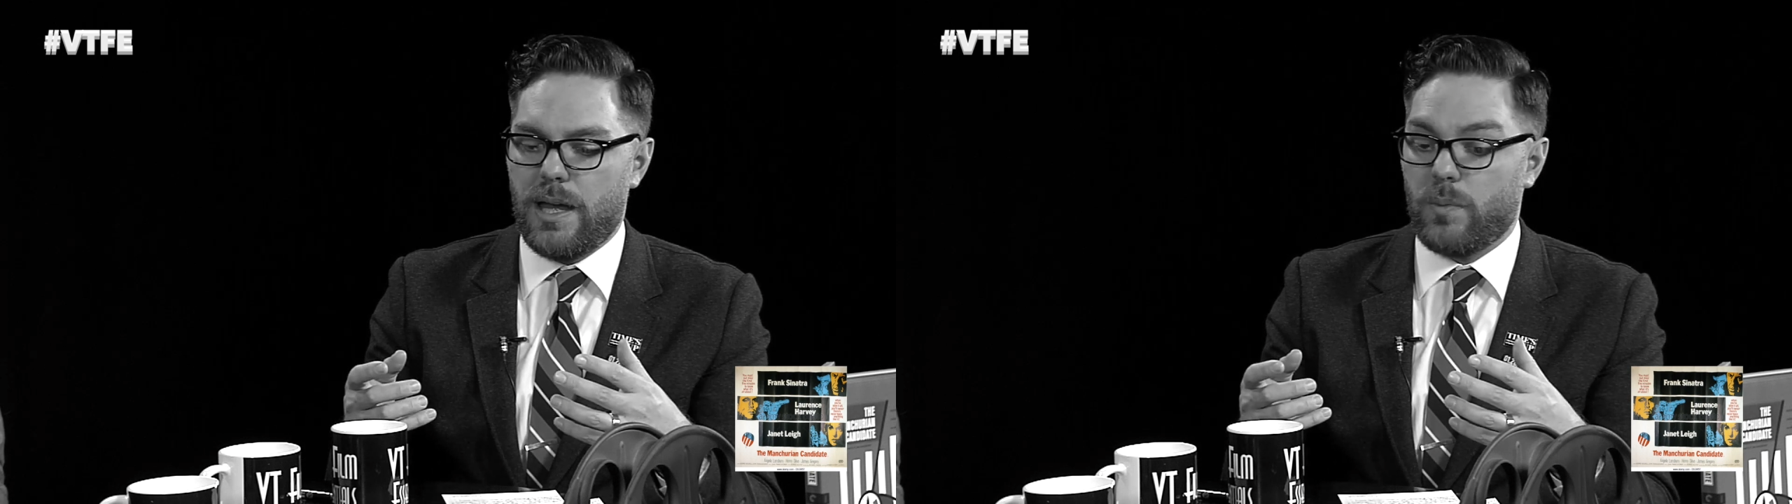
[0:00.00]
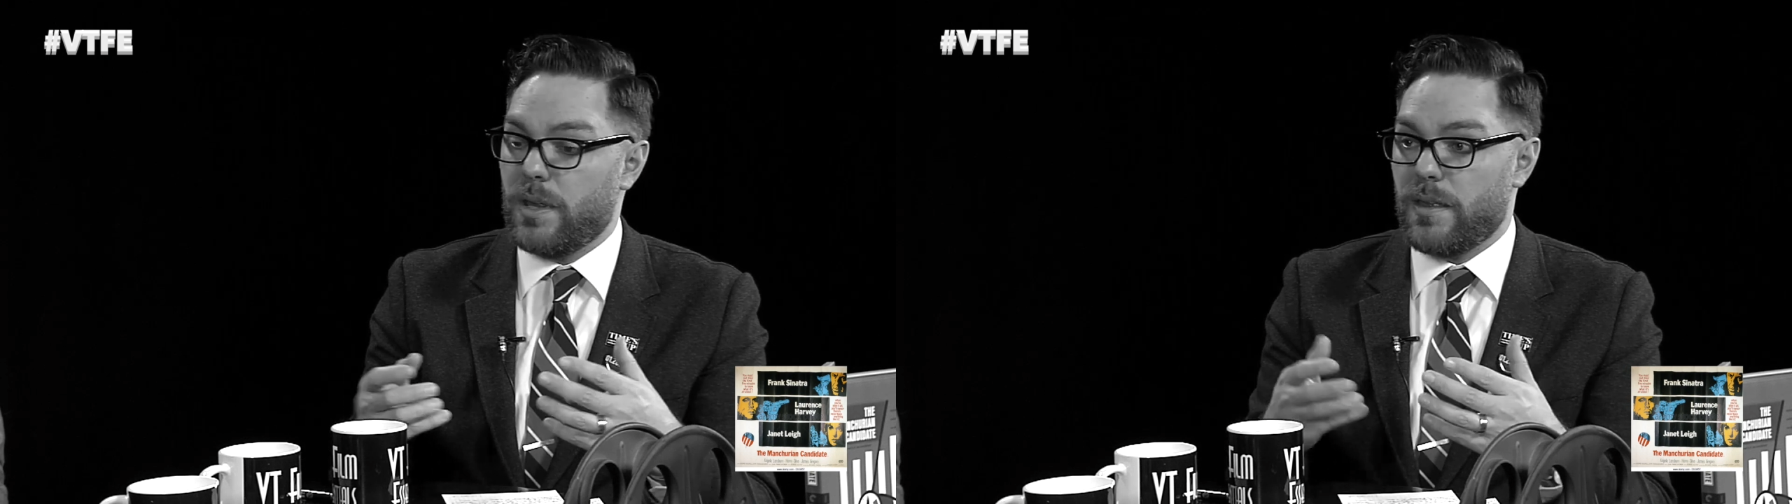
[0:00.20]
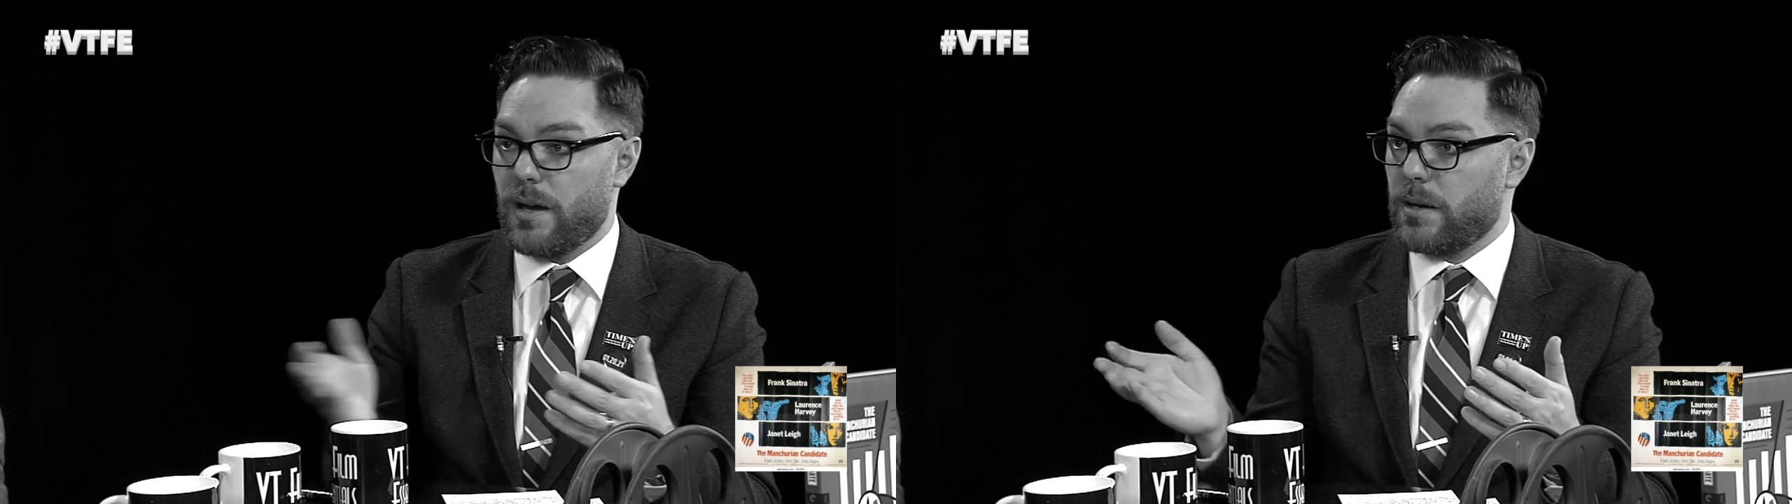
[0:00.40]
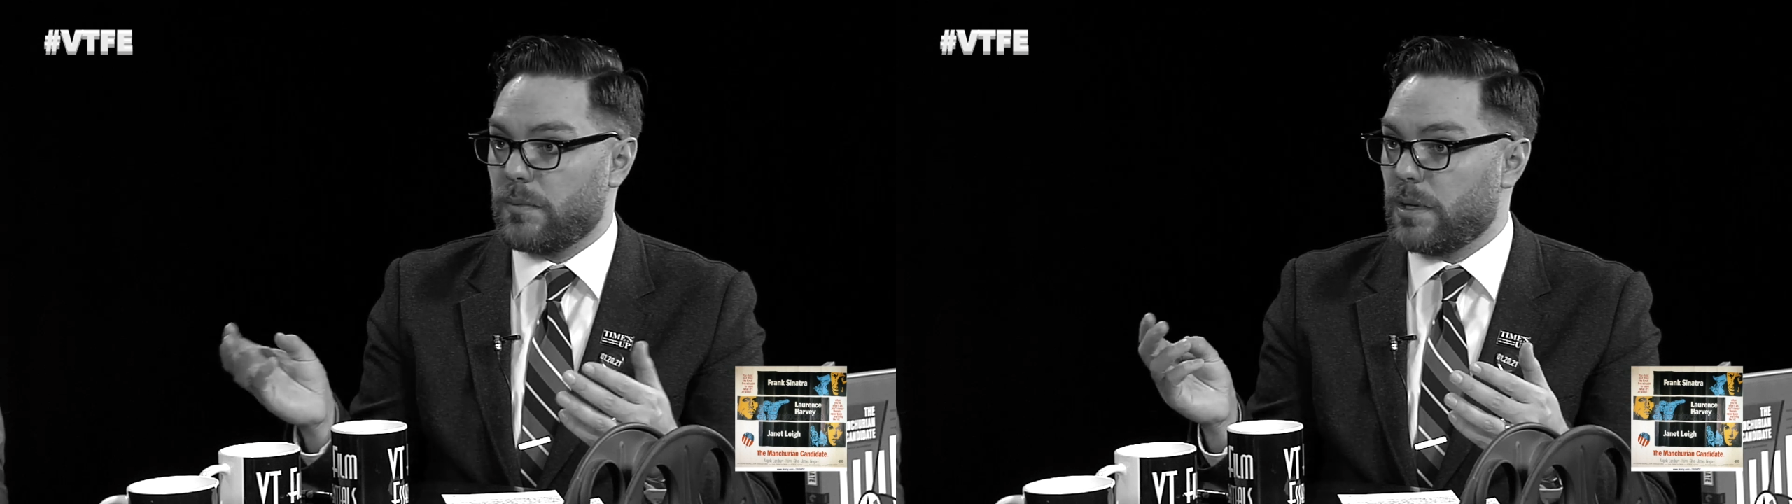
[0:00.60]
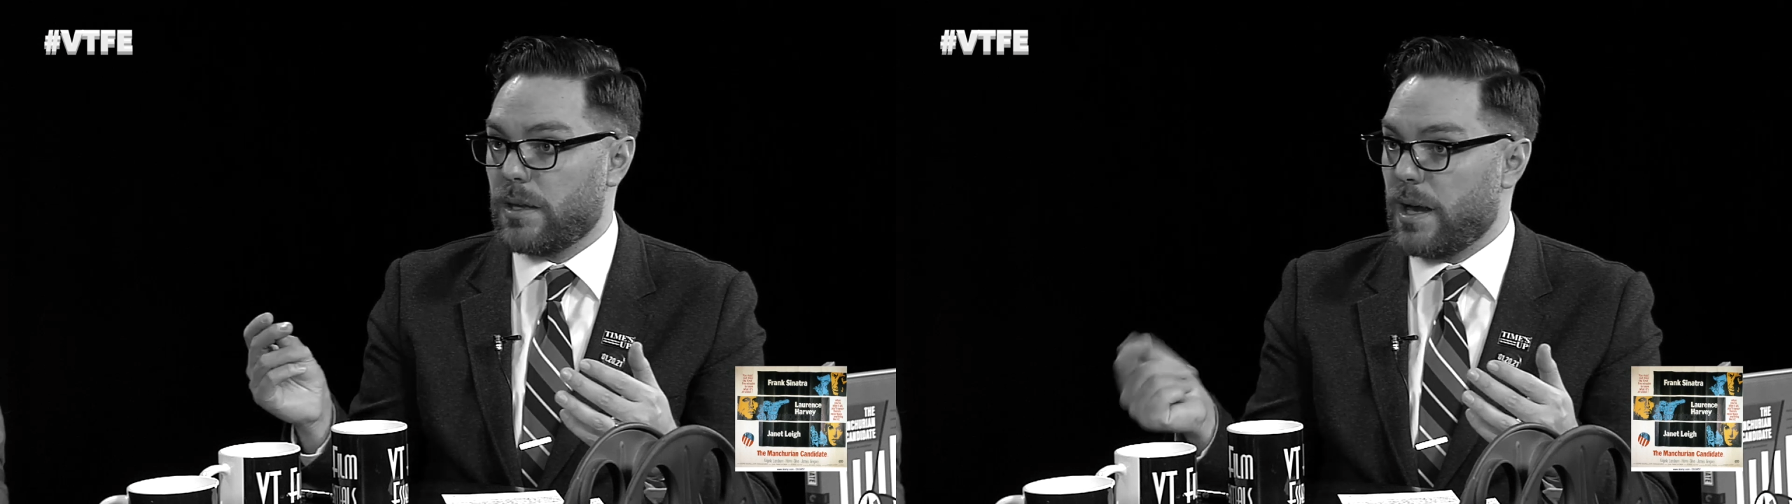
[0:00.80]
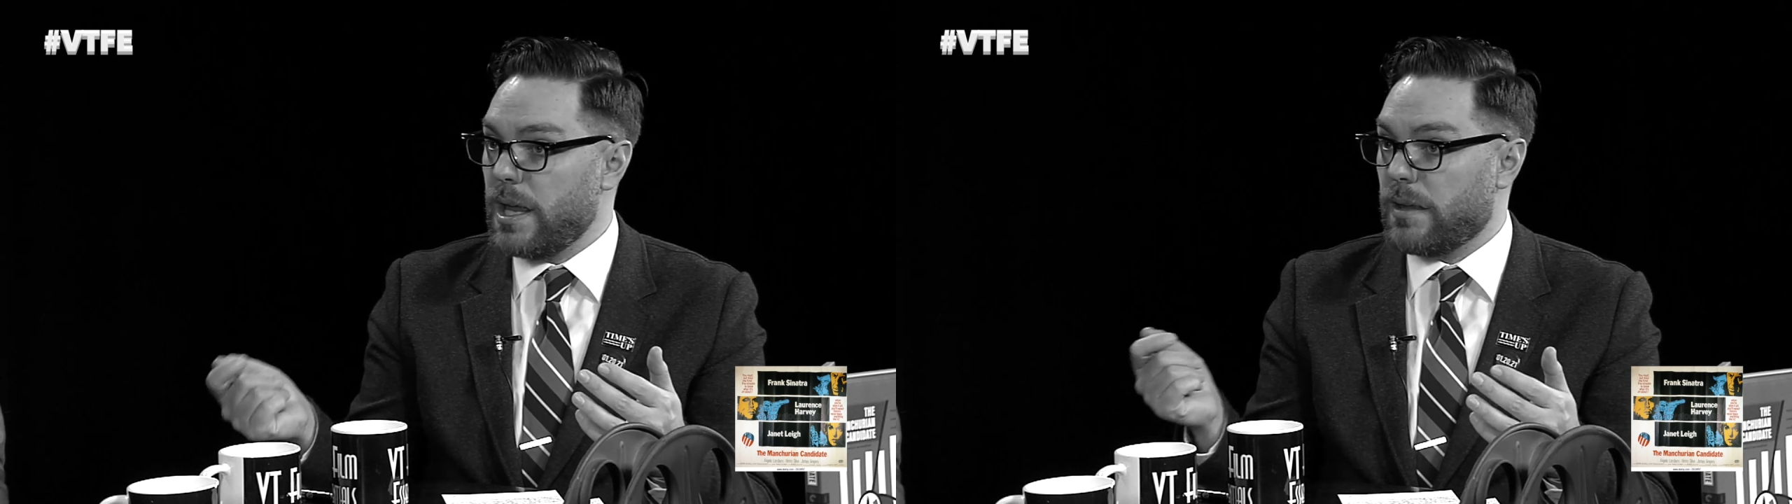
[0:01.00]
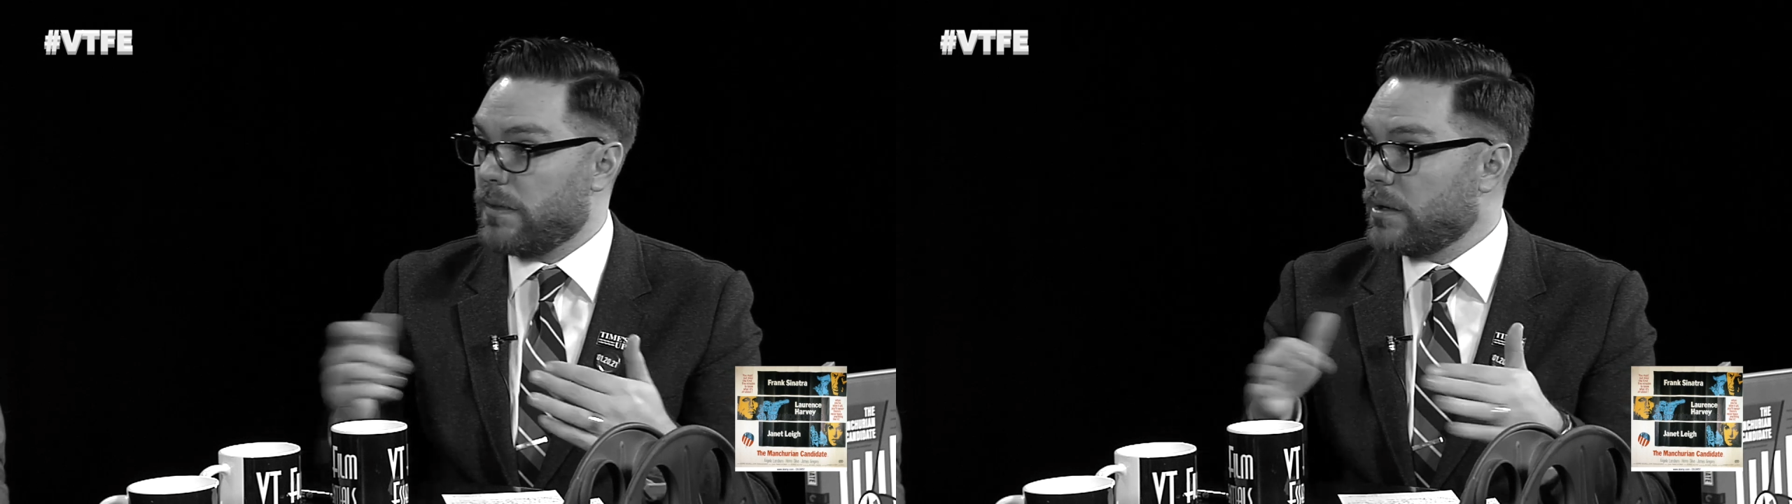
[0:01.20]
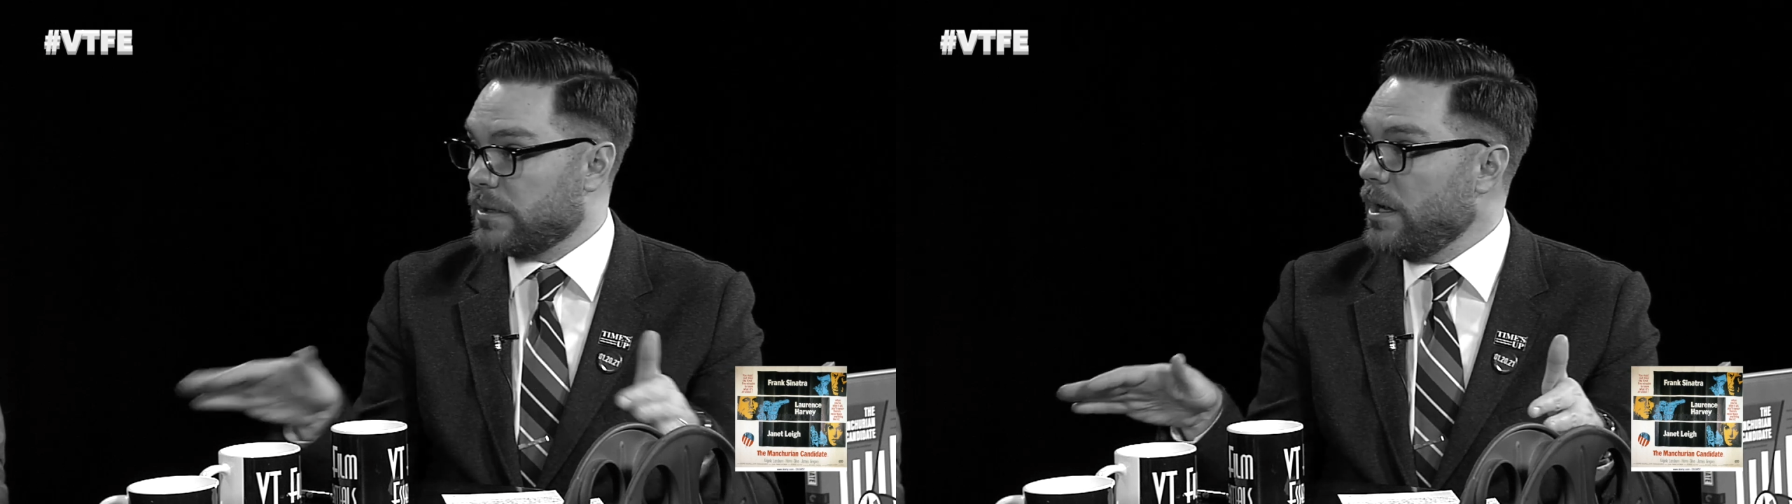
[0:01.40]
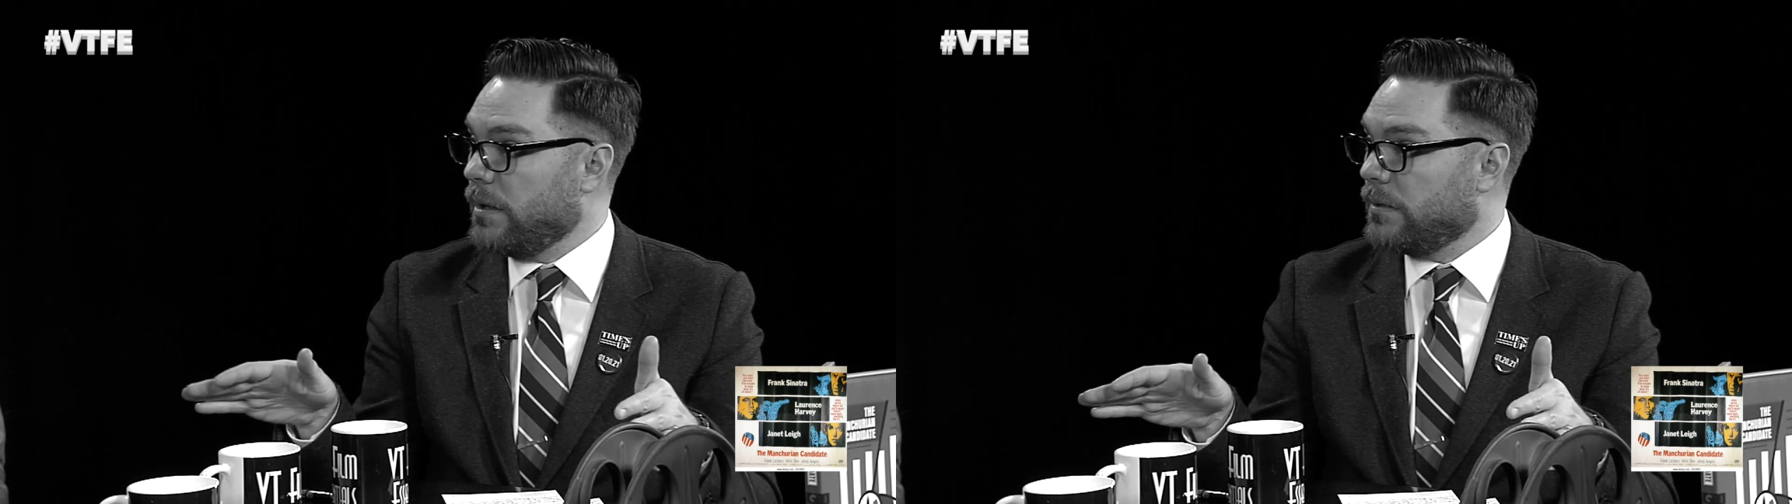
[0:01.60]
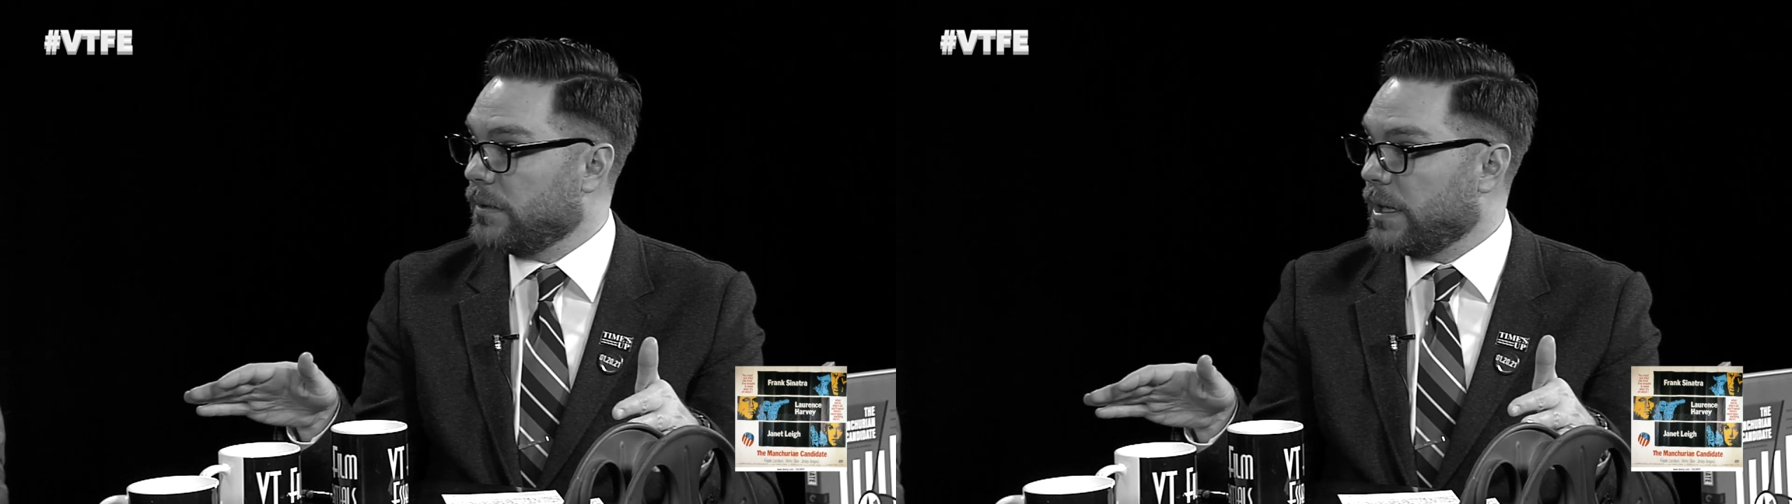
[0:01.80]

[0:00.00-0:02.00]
And when they're hit, they're done.